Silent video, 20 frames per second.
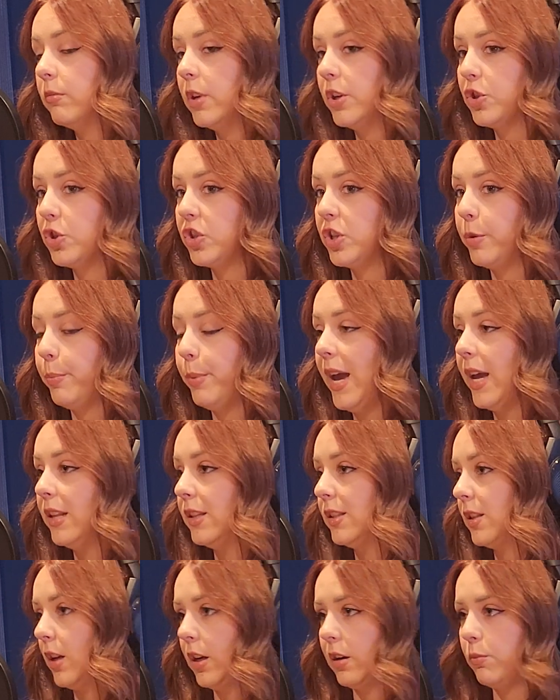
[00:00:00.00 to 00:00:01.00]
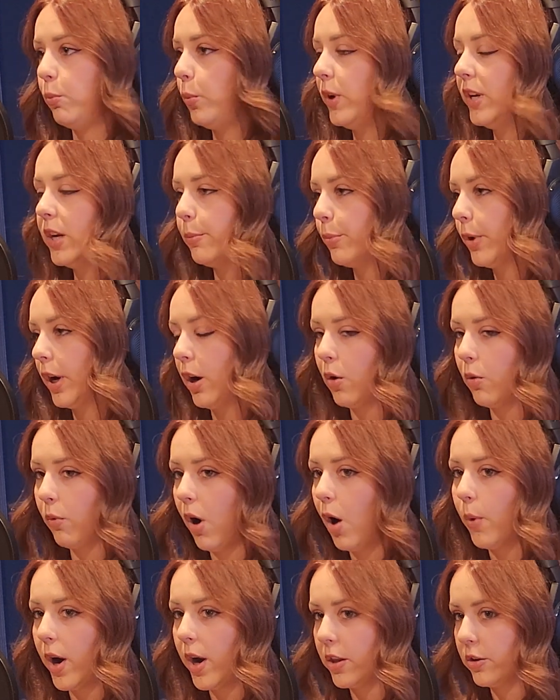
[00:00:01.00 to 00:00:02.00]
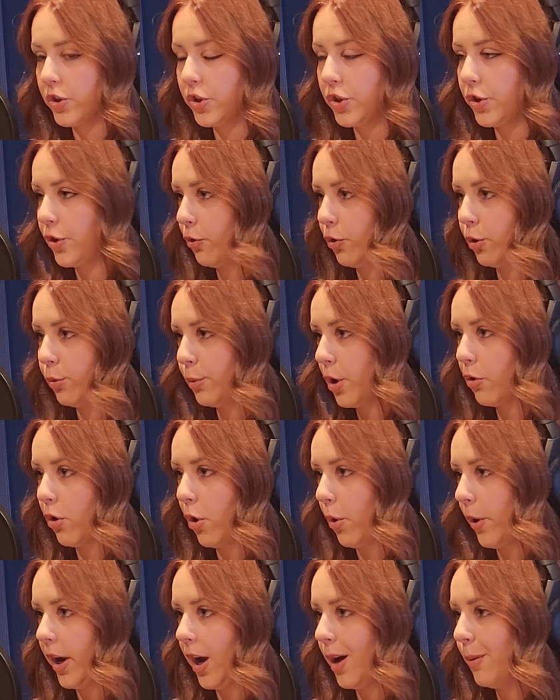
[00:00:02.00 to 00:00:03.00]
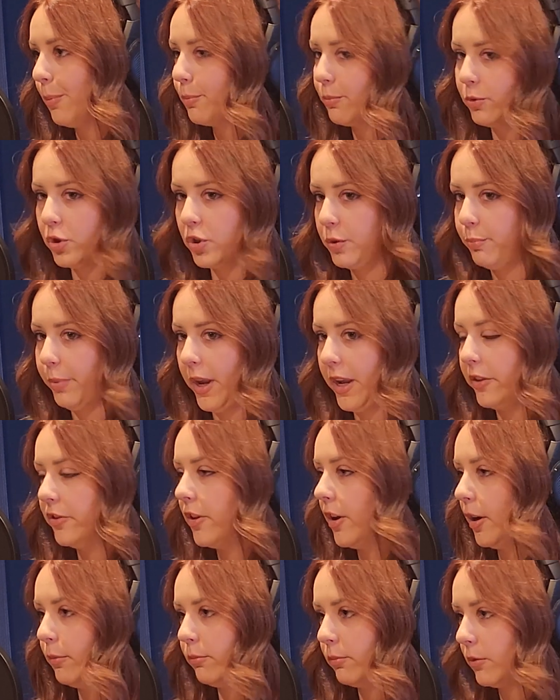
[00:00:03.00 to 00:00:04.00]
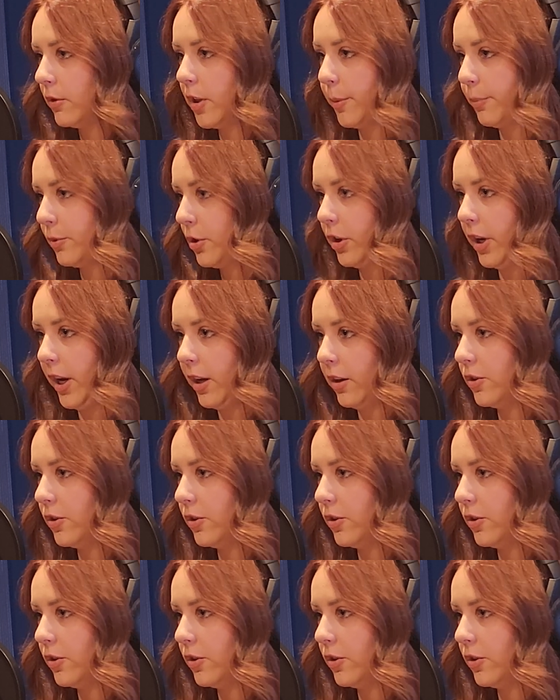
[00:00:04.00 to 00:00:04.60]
It just depends. We didn't bring our Rottweilers to the groomer growing up. We just bathed them, clipped their nails.